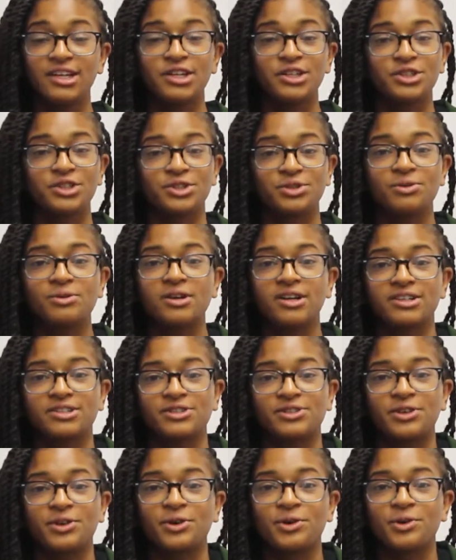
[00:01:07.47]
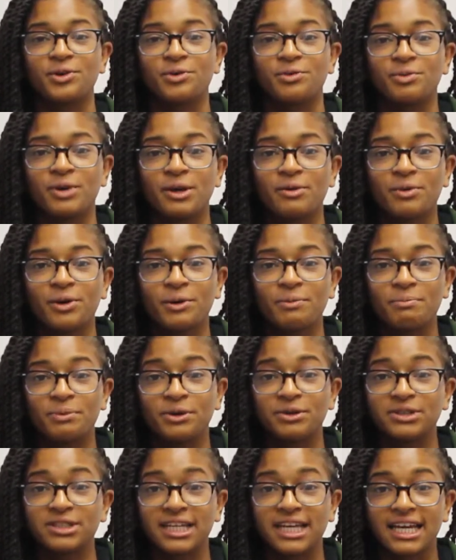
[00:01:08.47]
Sure. So we were
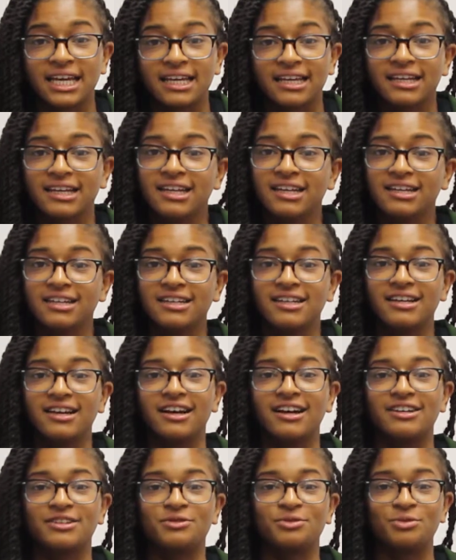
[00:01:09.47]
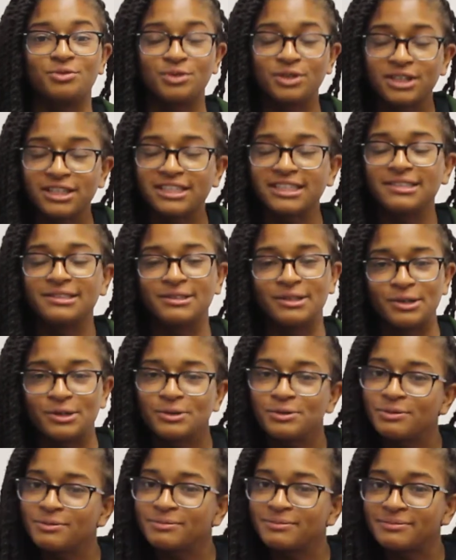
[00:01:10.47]
building a really
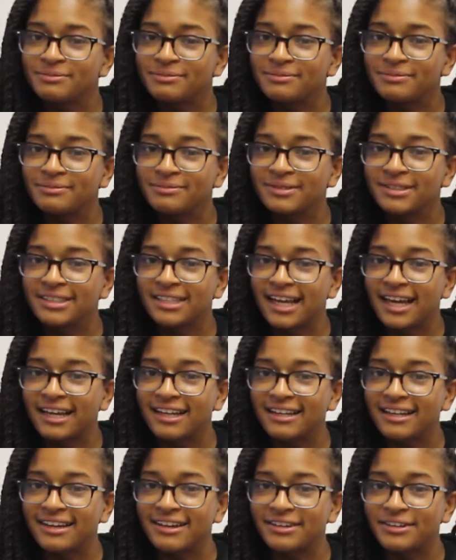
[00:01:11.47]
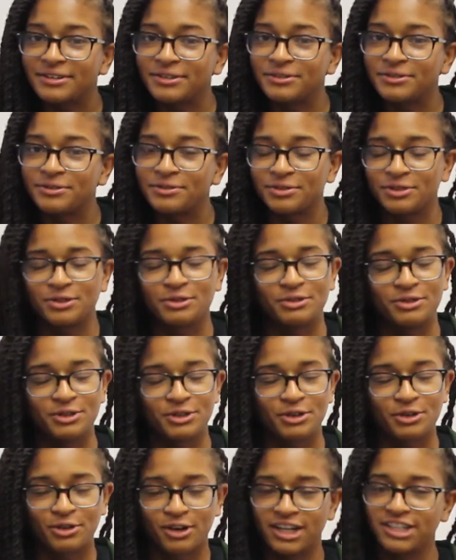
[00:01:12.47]
dope set of
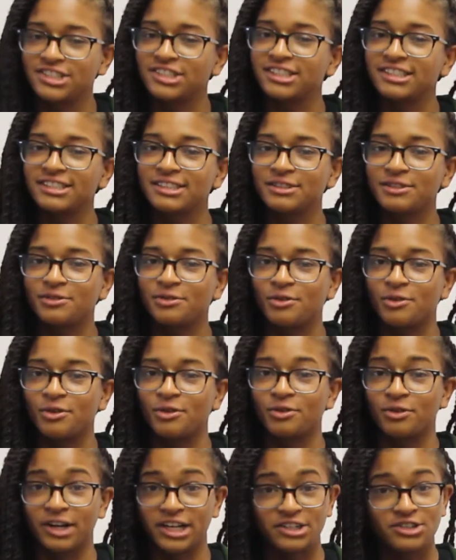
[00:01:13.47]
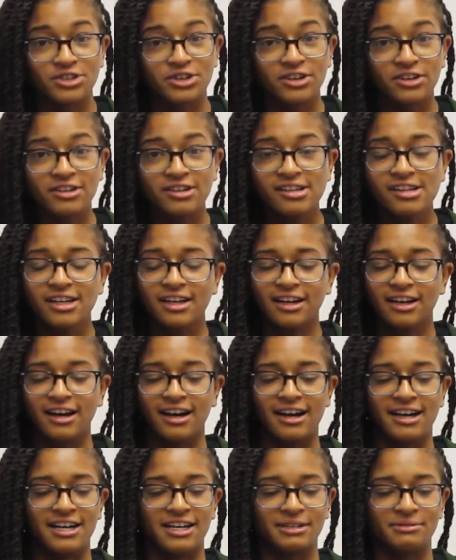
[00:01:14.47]
crutches for Rachel.
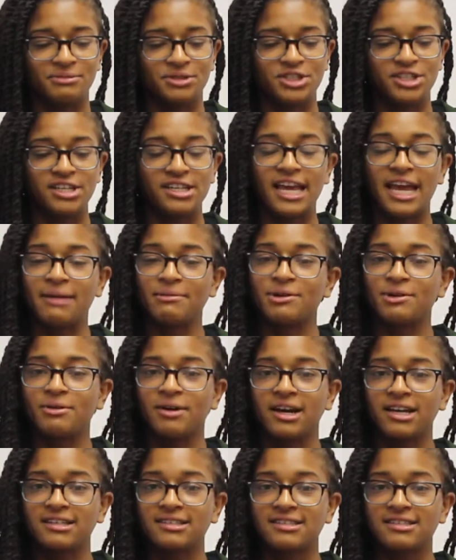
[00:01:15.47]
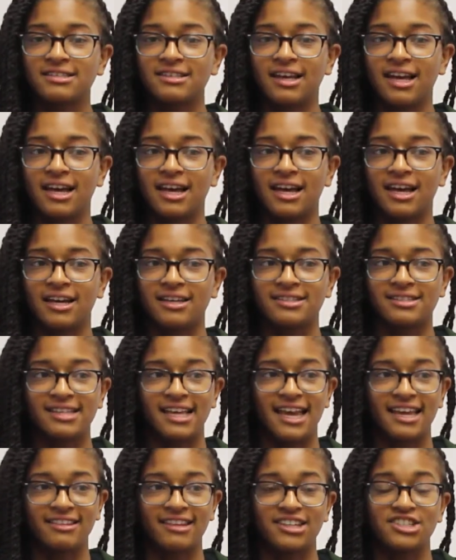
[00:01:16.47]
She came to us
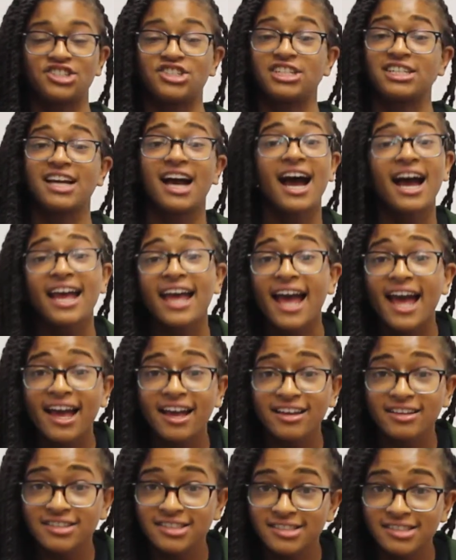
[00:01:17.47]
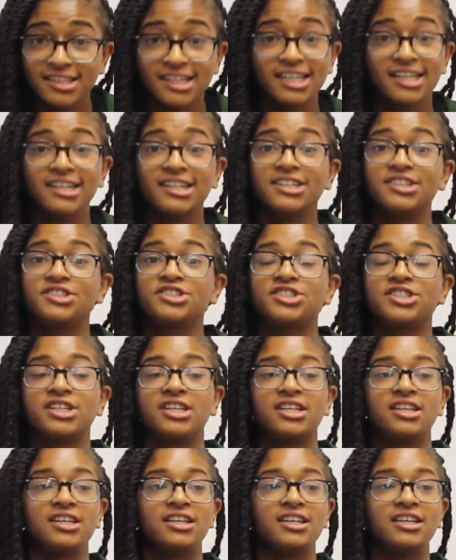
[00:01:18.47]
saying that she kayaks,
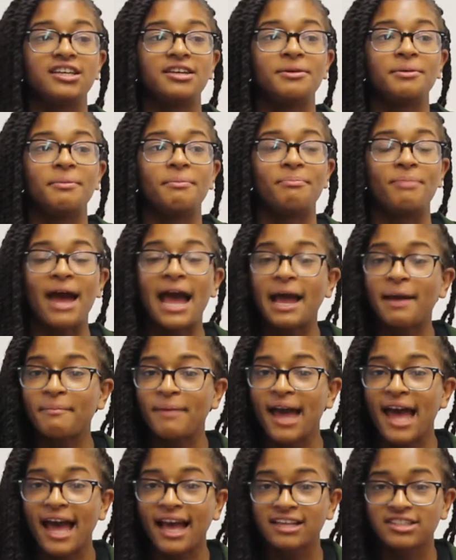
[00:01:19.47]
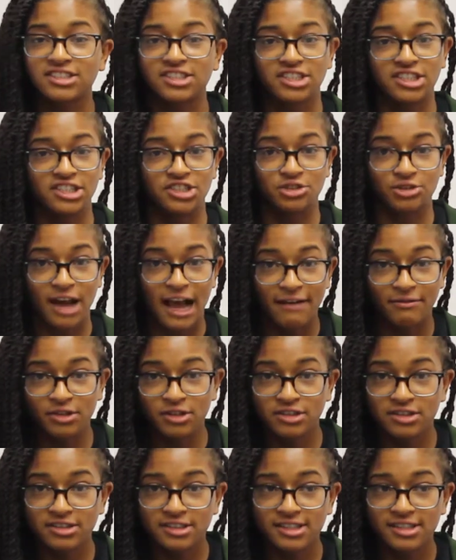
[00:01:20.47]
she backpacks, she
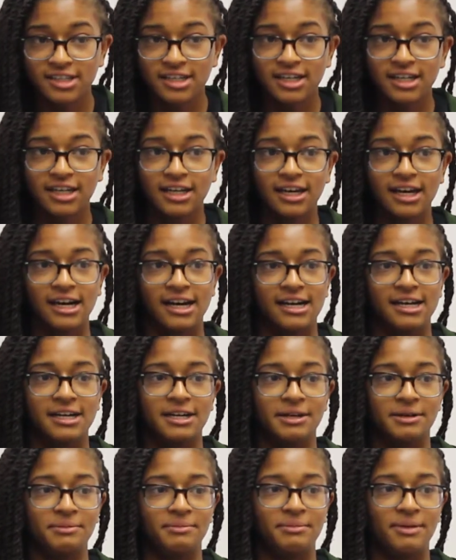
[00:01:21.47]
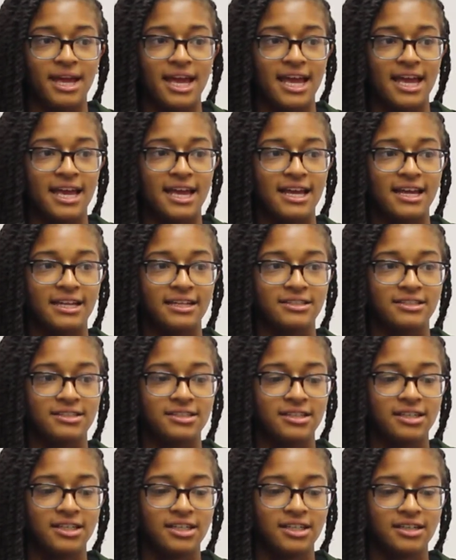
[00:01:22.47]
travels,
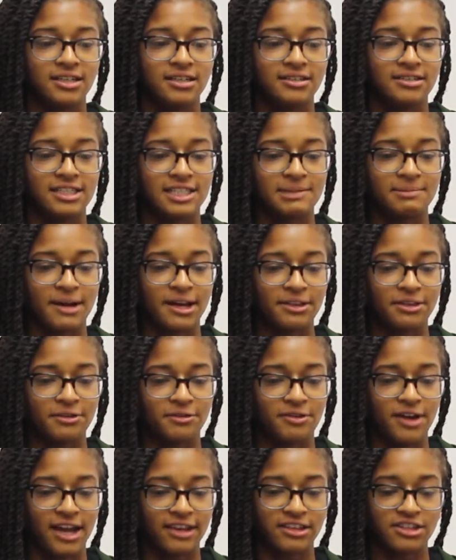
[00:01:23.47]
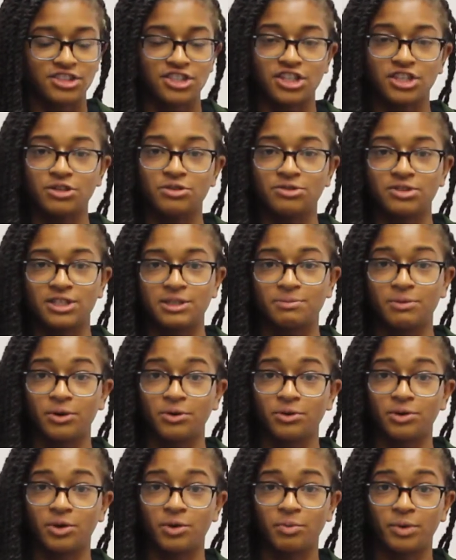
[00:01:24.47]
and despite the fact that she uses
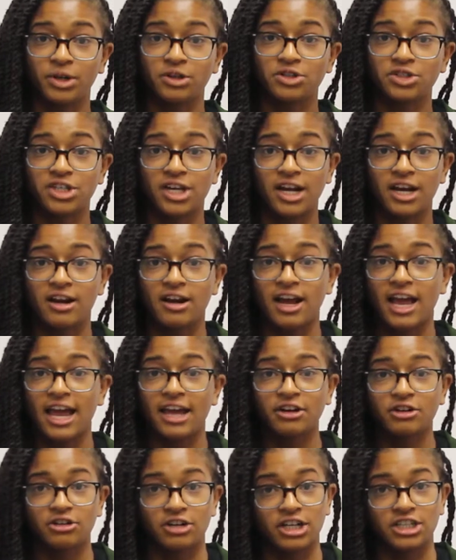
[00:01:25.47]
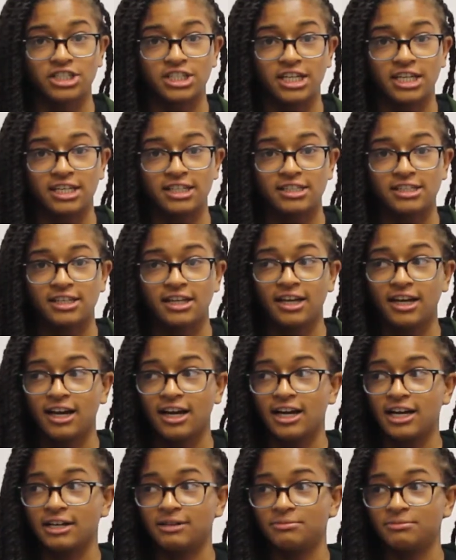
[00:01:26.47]
both a wheelchair and crutches,
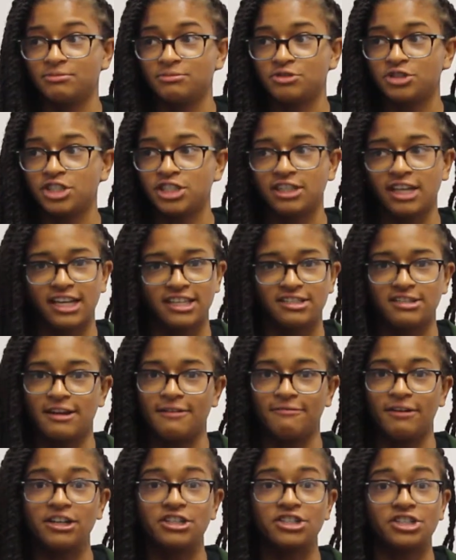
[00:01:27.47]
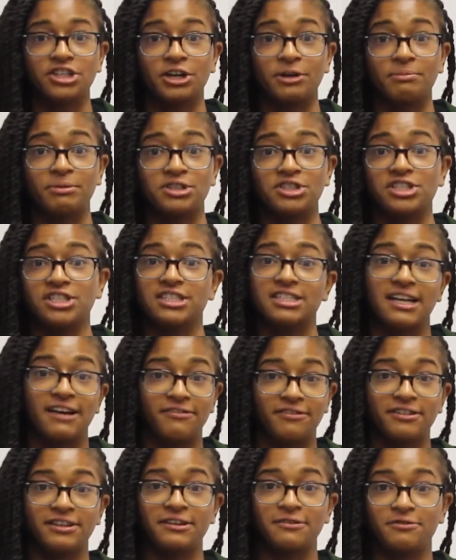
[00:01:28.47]
she likes to adventure, but she
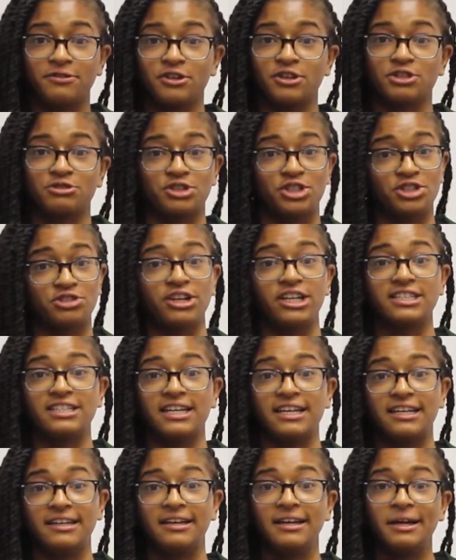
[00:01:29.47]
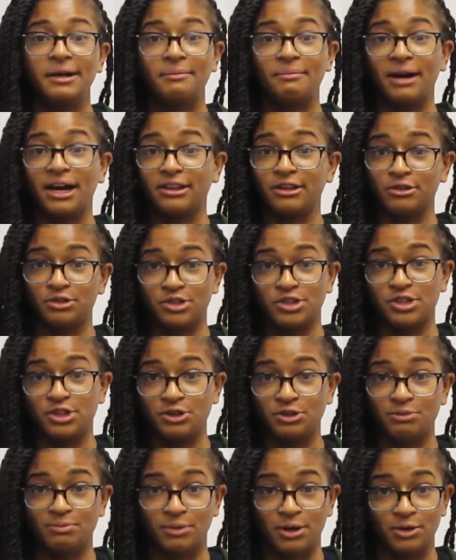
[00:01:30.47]
definitely feels restricted by those
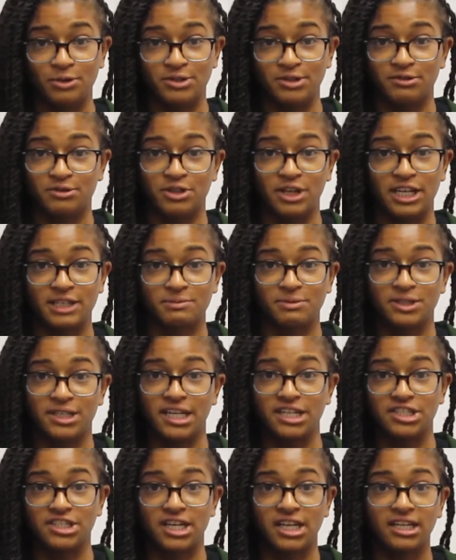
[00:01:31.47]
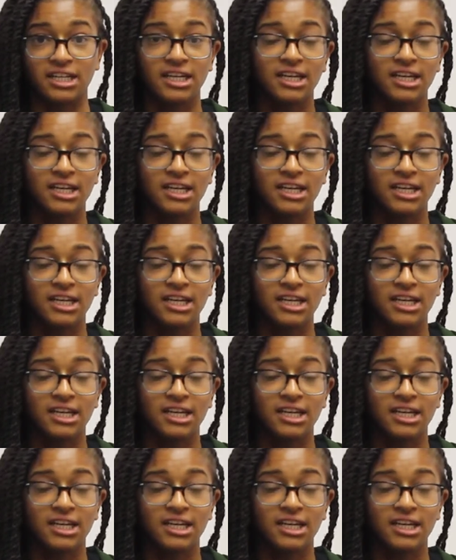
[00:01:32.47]
two modes of transportation.